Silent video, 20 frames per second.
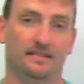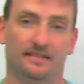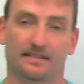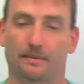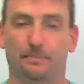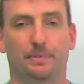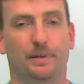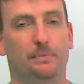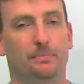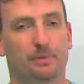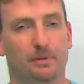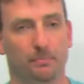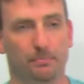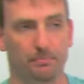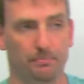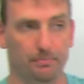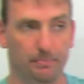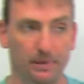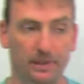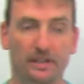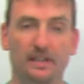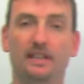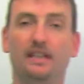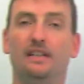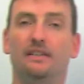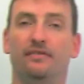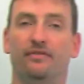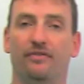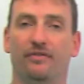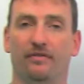Some people
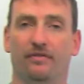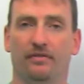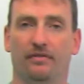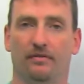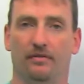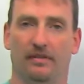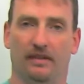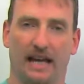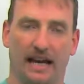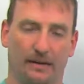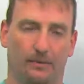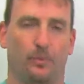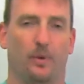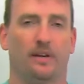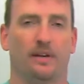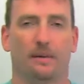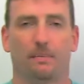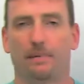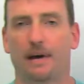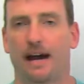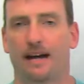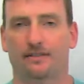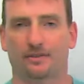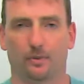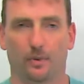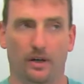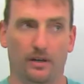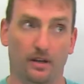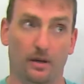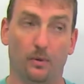believe that when they pass
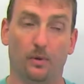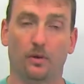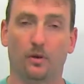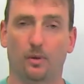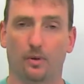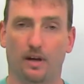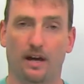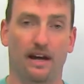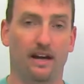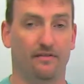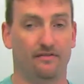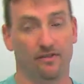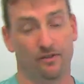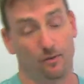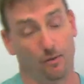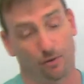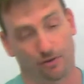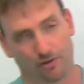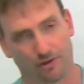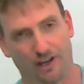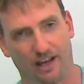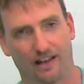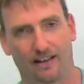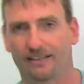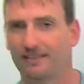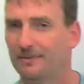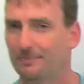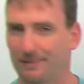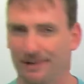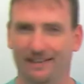away, they will go to heaven or to hell,
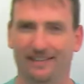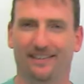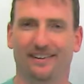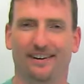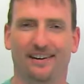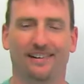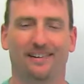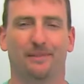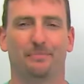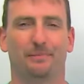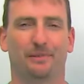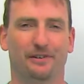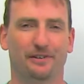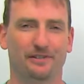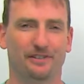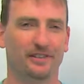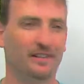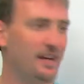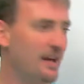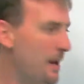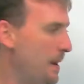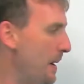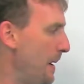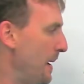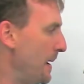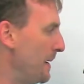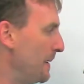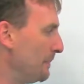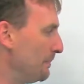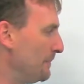depending on the person.
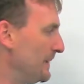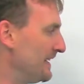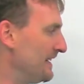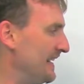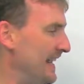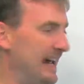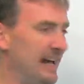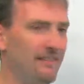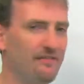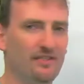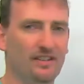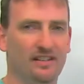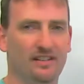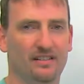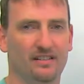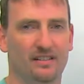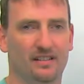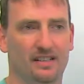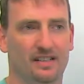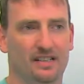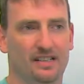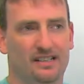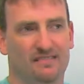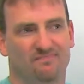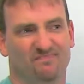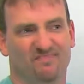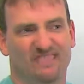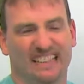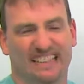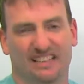But heaven
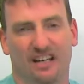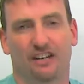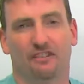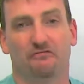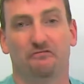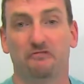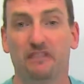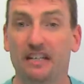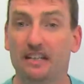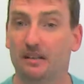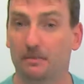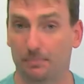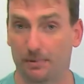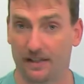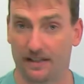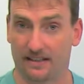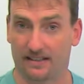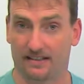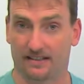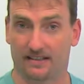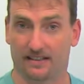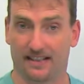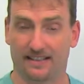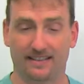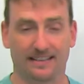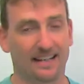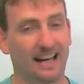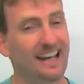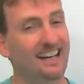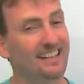is not a real place. It's
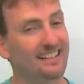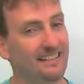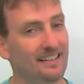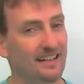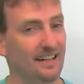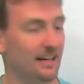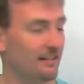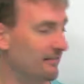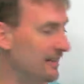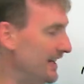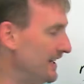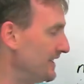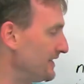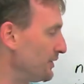an idea, right?